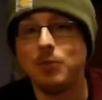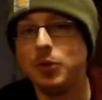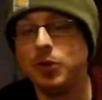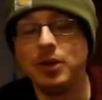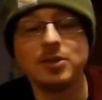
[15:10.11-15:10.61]

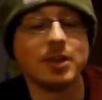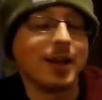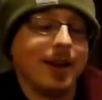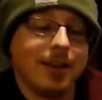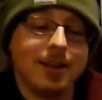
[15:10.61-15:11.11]
These are the
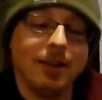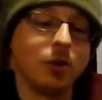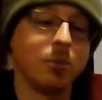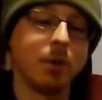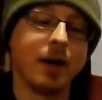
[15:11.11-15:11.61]
kind of thing you
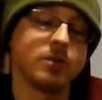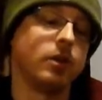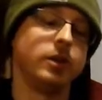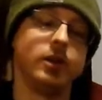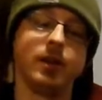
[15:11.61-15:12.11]
can pass
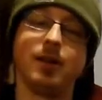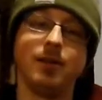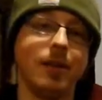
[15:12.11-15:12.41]
on to your kids,